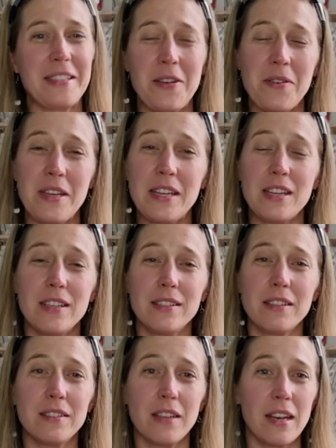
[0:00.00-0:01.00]
so it
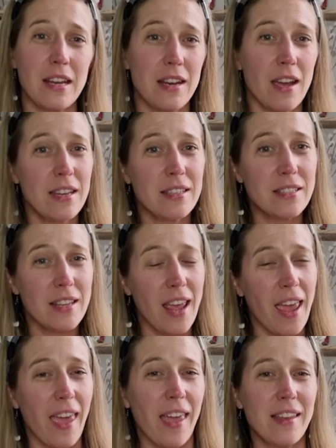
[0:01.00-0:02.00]
is Sunday night
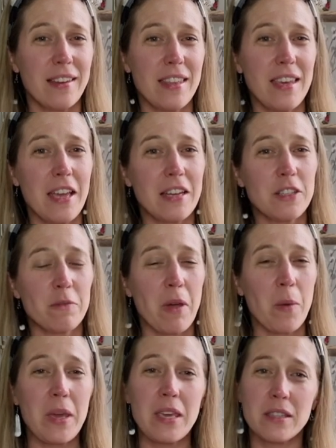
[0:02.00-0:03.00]
and the end of
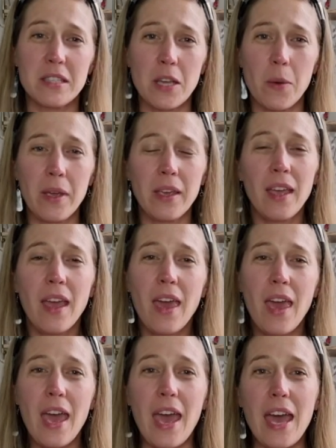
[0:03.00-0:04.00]
my week in sewing,
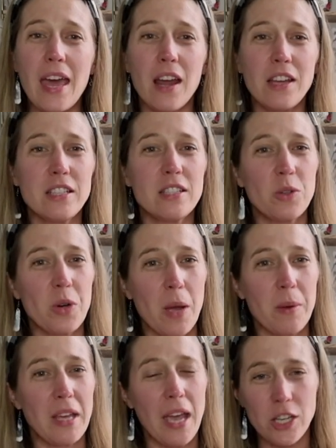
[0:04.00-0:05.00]
and I just thought I
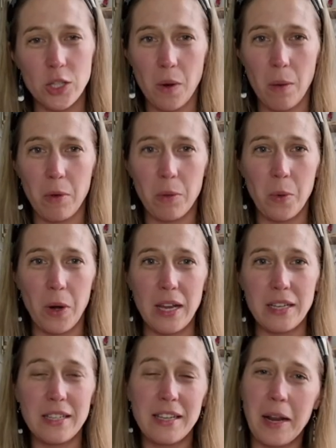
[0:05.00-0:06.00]
would catch you up with what
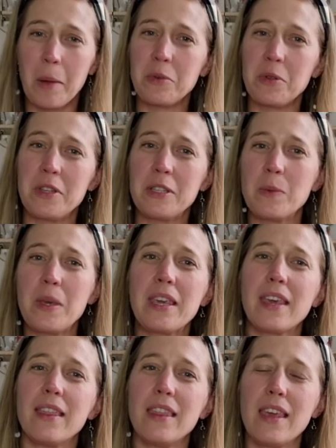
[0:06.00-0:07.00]
I did get up to this
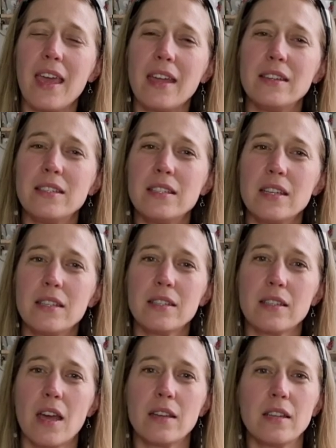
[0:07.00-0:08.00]
week in the end,
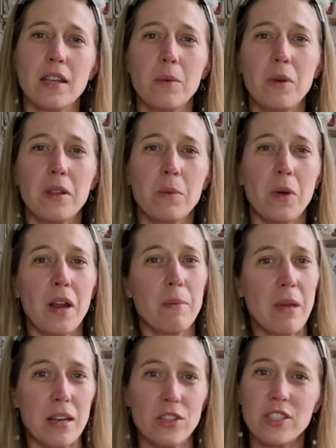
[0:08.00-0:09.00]
starting with what I
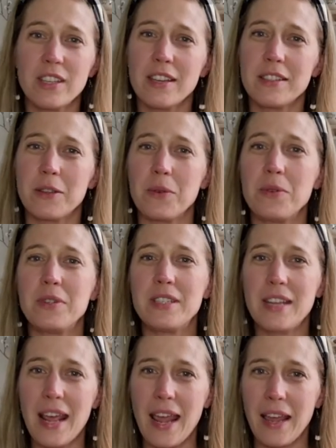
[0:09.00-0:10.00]
managed to get sewn
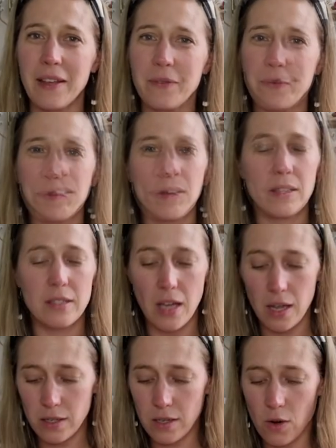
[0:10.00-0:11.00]
today. So I
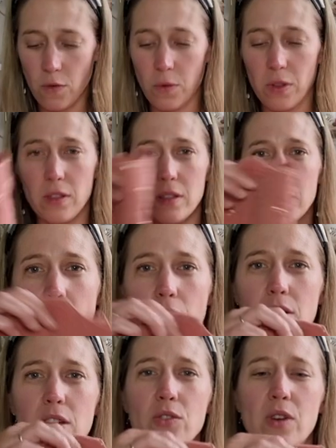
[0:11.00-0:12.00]
started off with
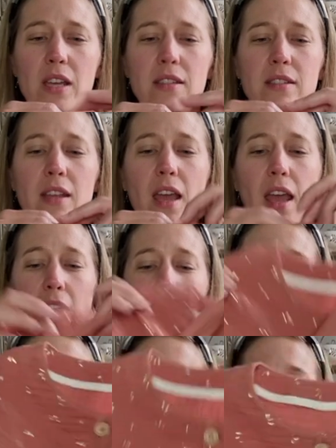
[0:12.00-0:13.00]
Cody dress
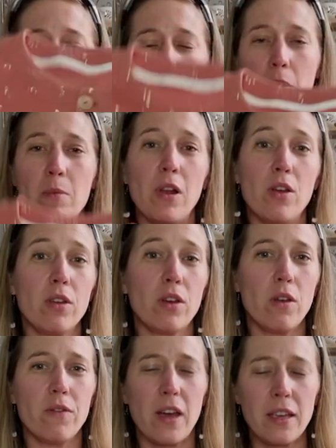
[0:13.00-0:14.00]
by Below the
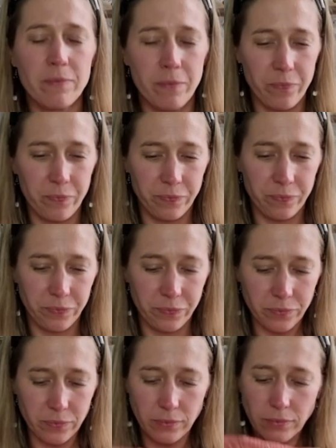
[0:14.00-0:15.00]
Ko-Fi,
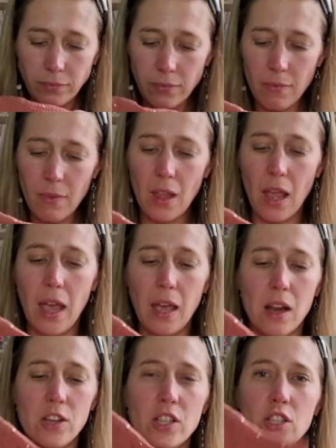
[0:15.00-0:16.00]

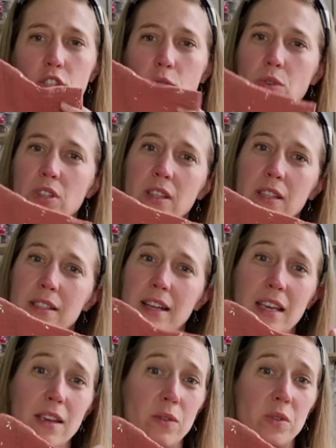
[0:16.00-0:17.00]
and I just shortened the
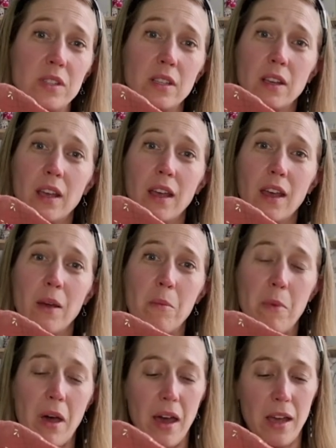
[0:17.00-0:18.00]
sleeves
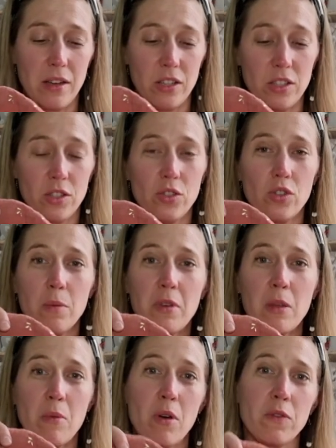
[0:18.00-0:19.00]
by just
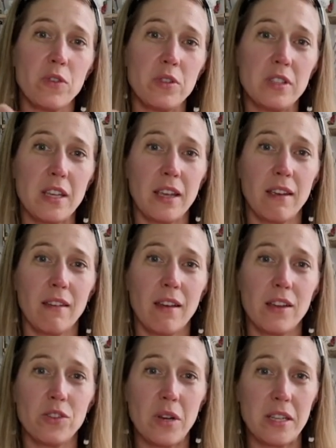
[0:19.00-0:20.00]
trimming them off using
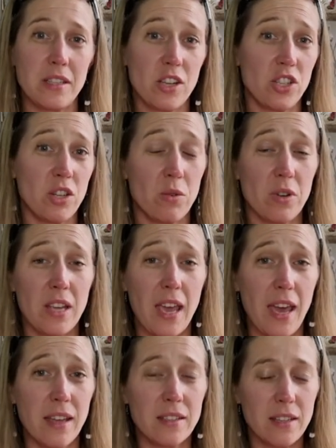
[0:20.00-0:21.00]
a dress that she already
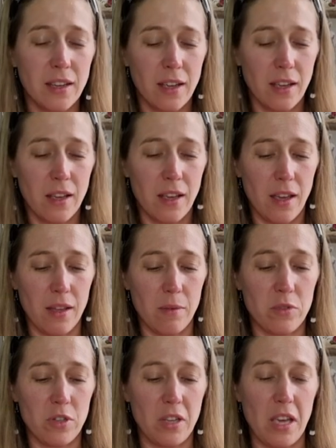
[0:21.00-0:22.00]
had
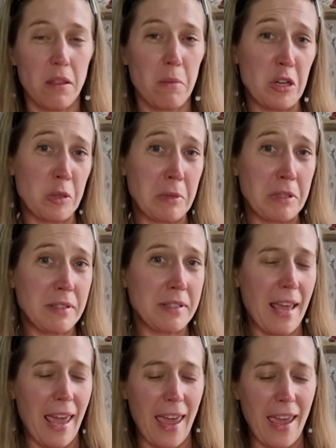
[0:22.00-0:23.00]
to get the measurements,
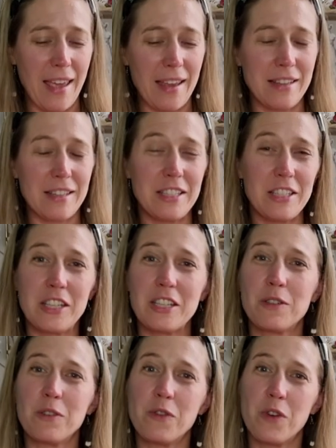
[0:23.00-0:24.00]
and
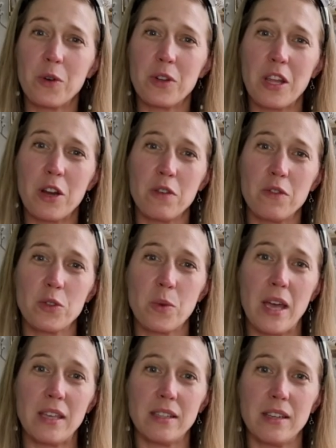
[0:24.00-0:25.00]
just folded that over
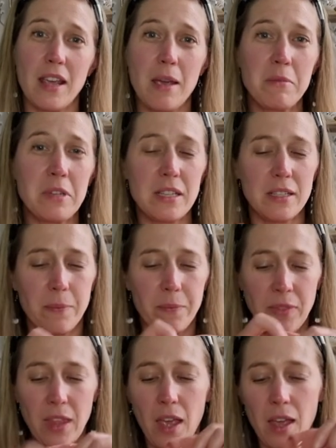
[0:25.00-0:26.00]
twice and hemmed it,
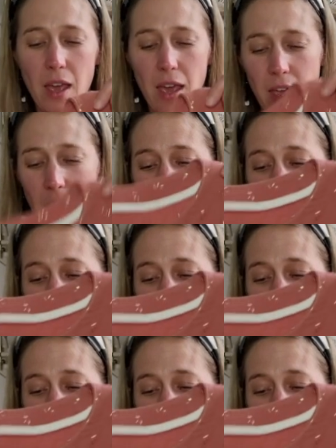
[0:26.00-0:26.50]
and